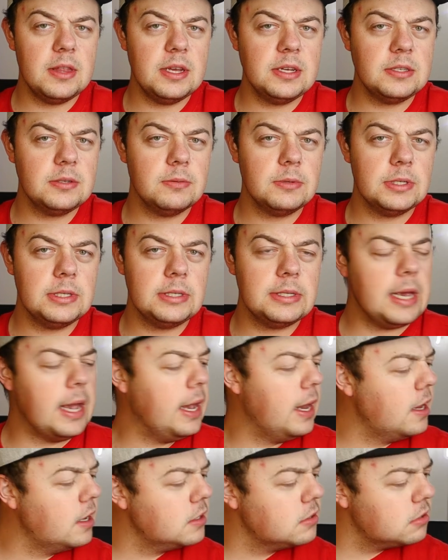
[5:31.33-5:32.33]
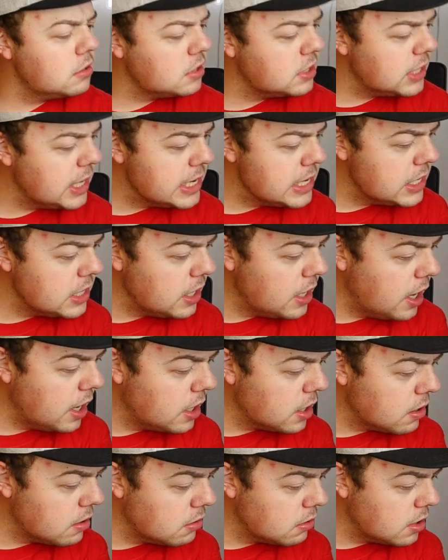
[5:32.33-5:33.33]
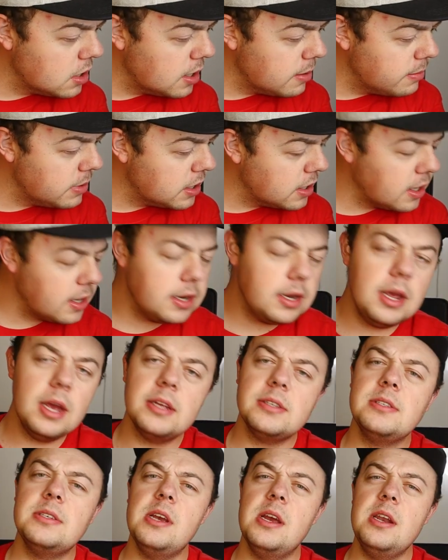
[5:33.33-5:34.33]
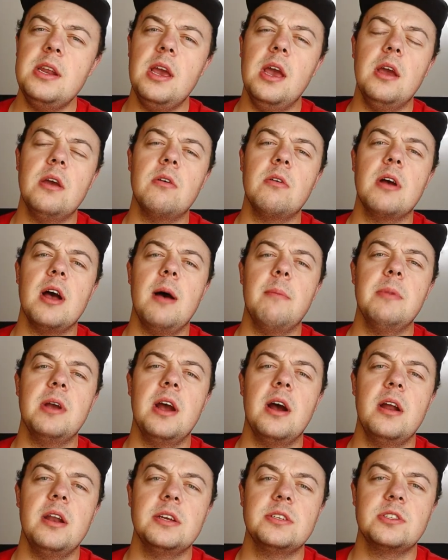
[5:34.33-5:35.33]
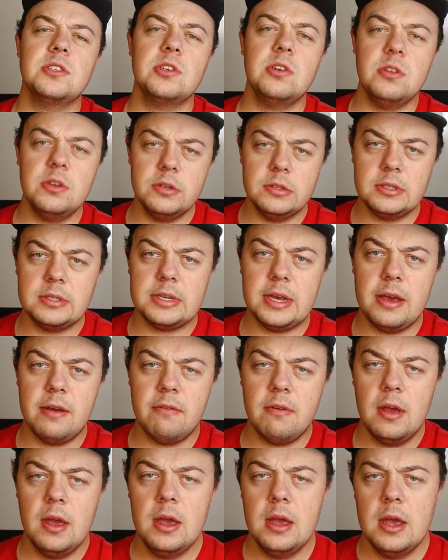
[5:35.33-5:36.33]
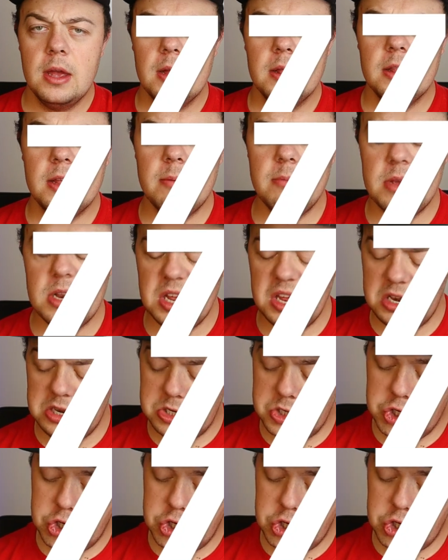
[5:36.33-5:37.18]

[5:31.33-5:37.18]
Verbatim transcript: this was a San Diego Comic-Con, yeah, San Diego Comic-Con exclusive, limited